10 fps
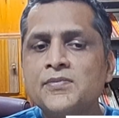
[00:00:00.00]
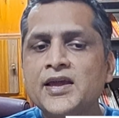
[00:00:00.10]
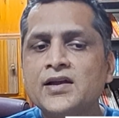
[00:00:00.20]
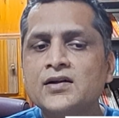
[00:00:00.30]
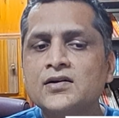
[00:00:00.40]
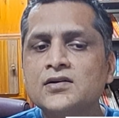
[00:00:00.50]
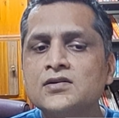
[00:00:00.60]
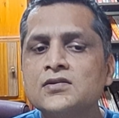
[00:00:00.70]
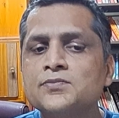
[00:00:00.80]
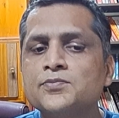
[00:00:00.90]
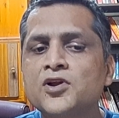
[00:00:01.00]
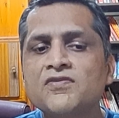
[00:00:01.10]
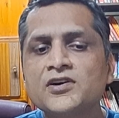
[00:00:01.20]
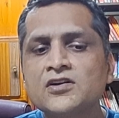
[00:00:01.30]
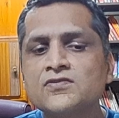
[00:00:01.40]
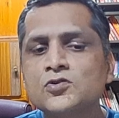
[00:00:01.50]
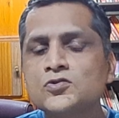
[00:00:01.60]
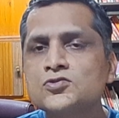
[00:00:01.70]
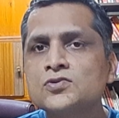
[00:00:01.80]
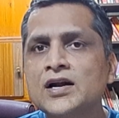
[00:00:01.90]
make a profit of
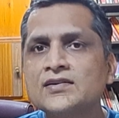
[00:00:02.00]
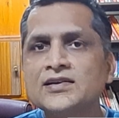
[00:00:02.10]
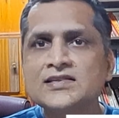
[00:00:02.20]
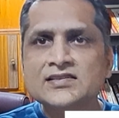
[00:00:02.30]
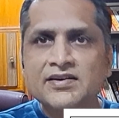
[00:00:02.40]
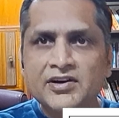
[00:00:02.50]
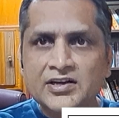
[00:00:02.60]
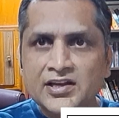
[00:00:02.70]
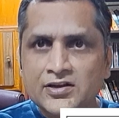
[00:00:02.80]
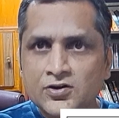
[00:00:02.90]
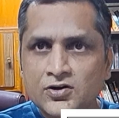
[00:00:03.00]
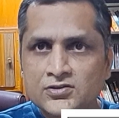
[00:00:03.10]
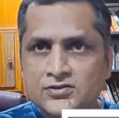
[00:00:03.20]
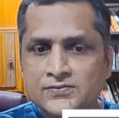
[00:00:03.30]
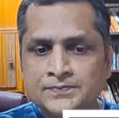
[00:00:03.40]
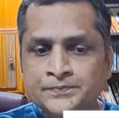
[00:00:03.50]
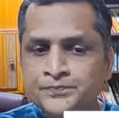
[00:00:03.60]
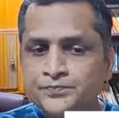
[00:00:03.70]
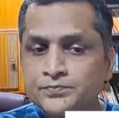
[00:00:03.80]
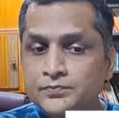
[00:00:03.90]
close to 170 crores,
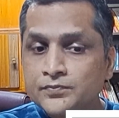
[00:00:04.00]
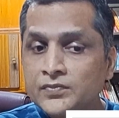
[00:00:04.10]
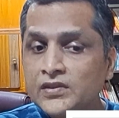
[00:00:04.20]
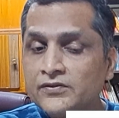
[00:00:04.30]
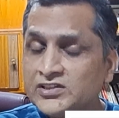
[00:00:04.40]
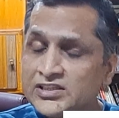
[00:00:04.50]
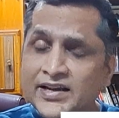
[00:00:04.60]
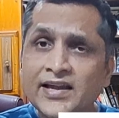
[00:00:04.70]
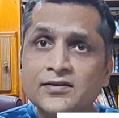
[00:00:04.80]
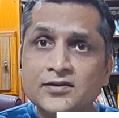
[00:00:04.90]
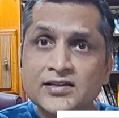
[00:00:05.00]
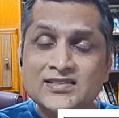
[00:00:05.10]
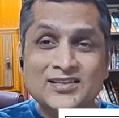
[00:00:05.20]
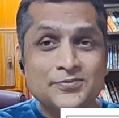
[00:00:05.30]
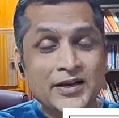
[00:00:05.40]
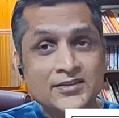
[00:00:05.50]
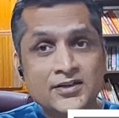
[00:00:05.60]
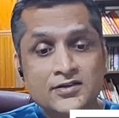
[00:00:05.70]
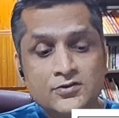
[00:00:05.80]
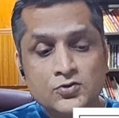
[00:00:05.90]
which again is expected